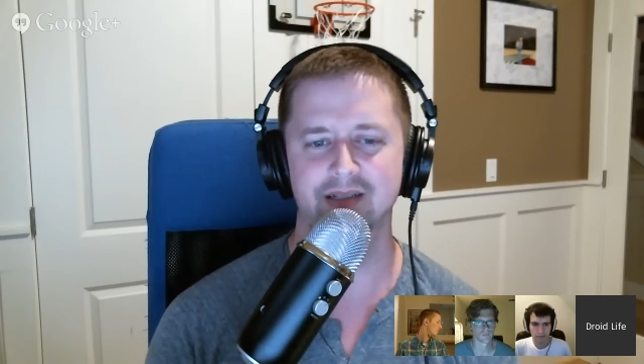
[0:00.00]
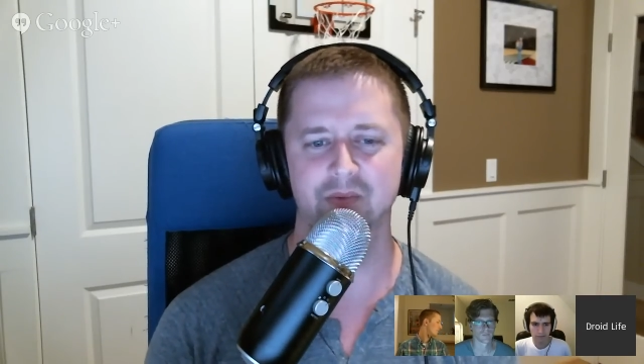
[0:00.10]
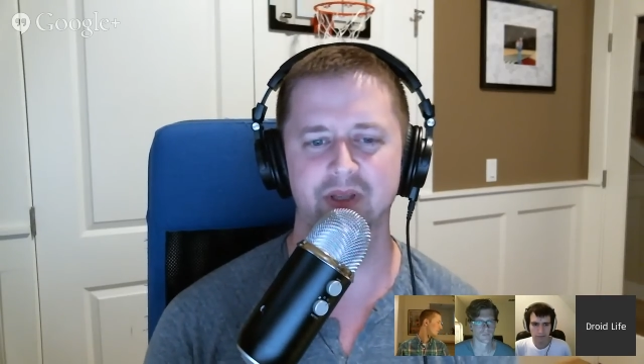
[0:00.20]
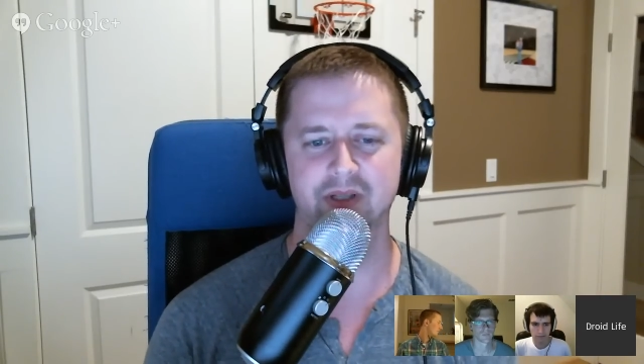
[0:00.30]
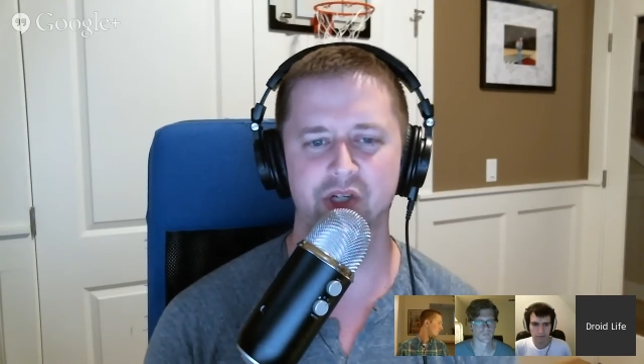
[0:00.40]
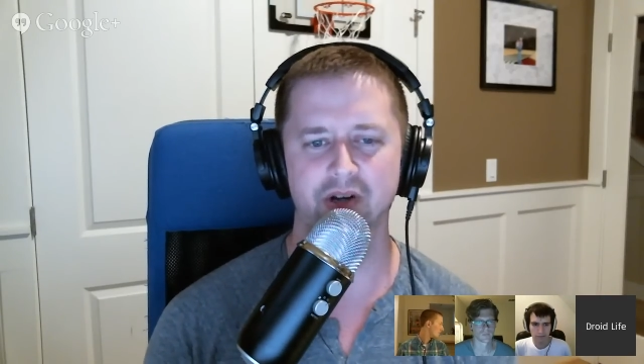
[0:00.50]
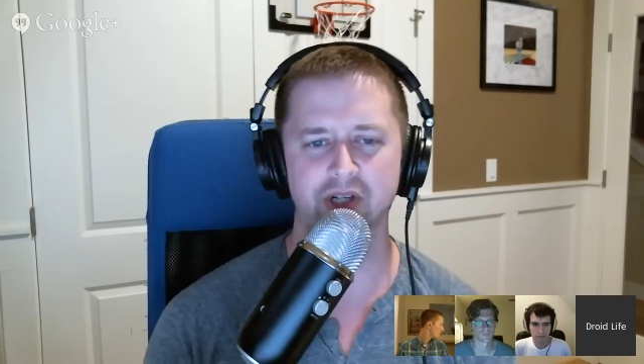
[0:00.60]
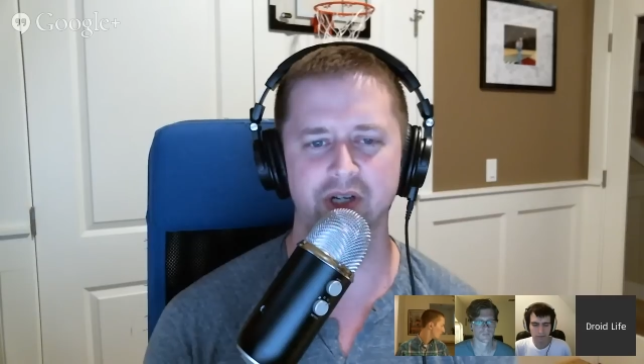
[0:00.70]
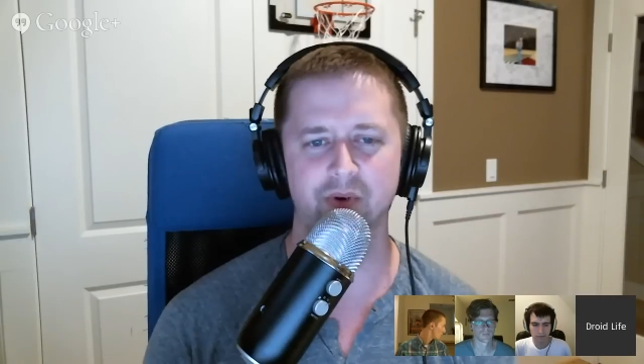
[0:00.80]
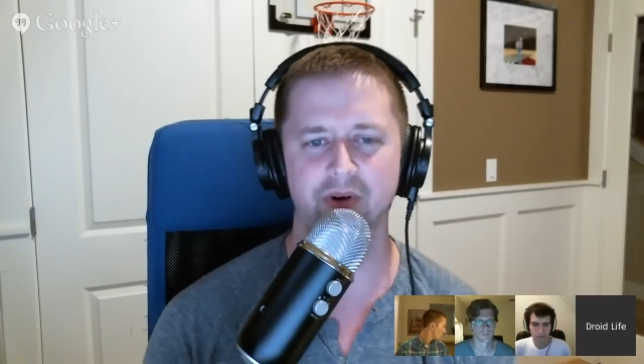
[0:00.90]
where the
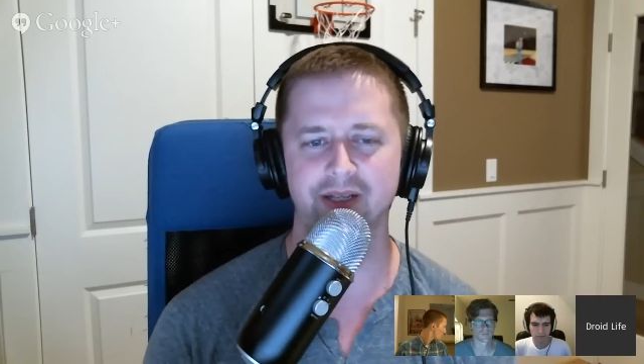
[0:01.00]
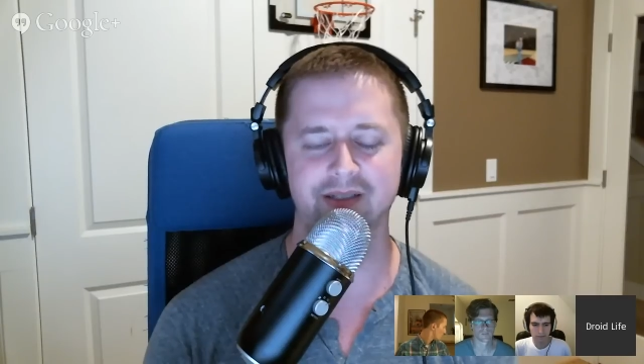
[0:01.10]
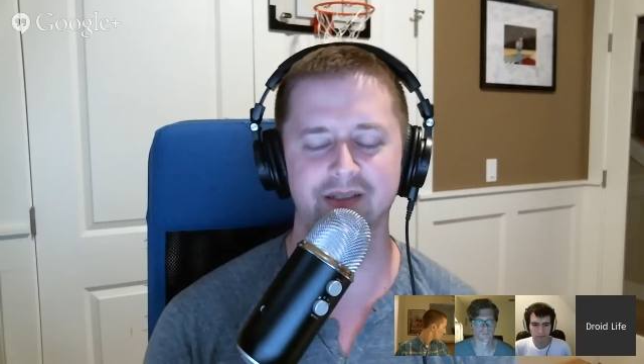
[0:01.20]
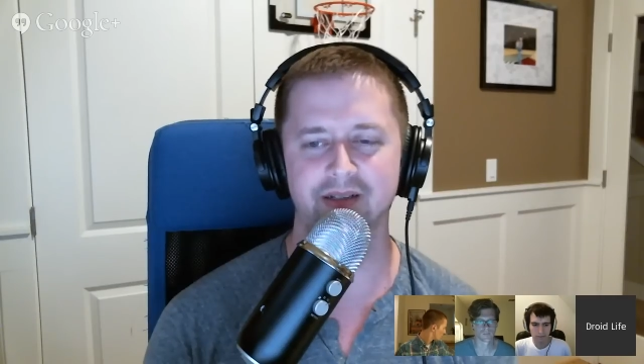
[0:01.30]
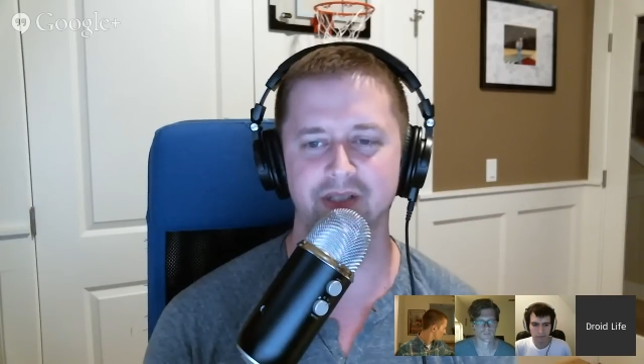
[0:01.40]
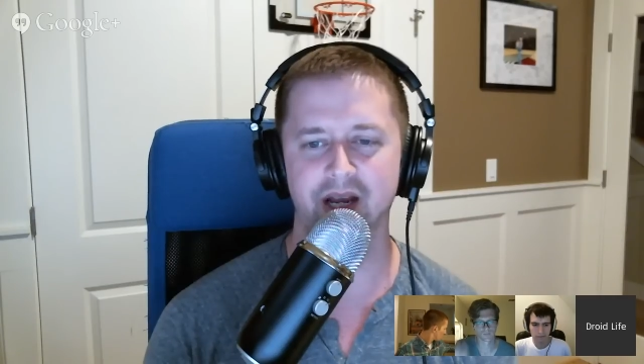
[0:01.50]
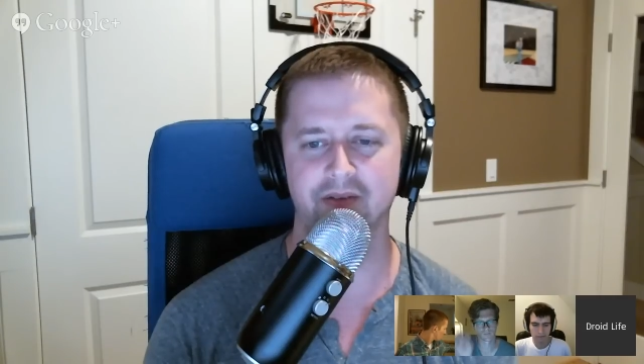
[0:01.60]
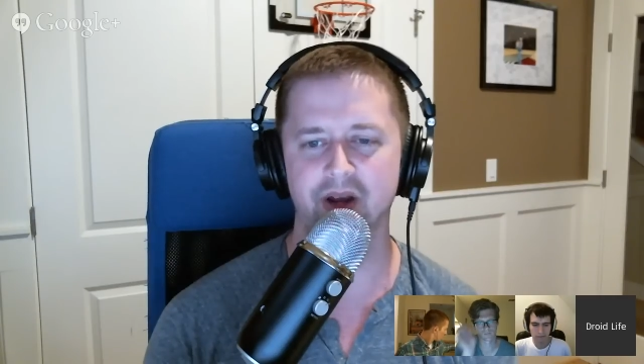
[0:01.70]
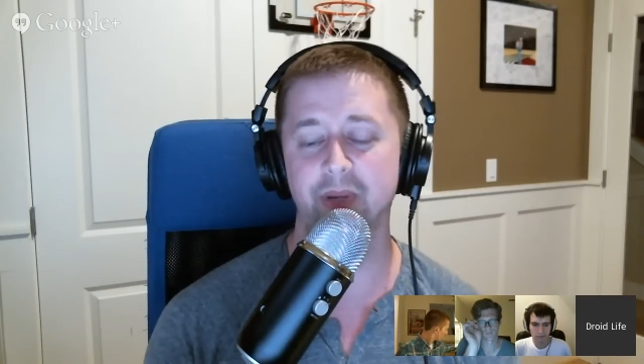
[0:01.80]
charging port is. Oh, it's kind of odd.